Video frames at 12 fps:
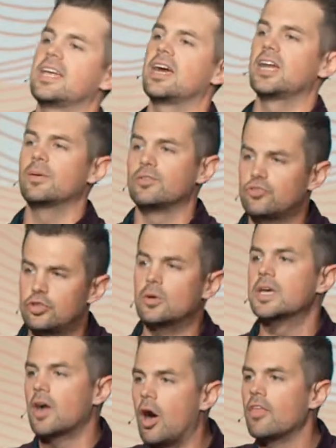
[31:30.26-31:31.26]
there, and he was
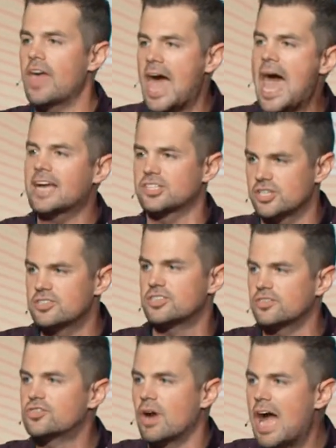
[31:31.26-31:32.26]
doing all the actions
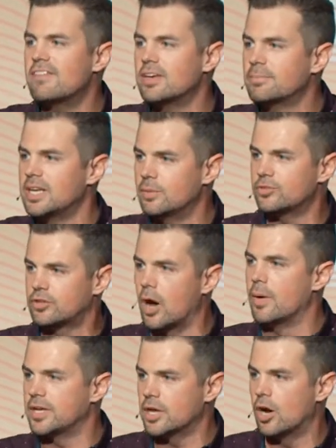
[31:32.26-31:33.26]
of driving, but he was
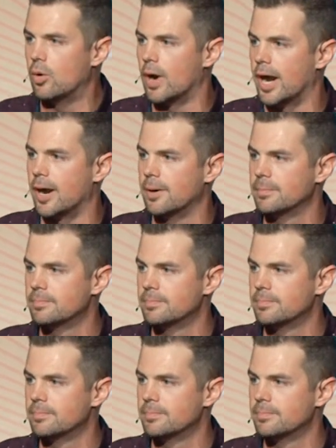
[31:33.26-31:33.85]
going nowhere.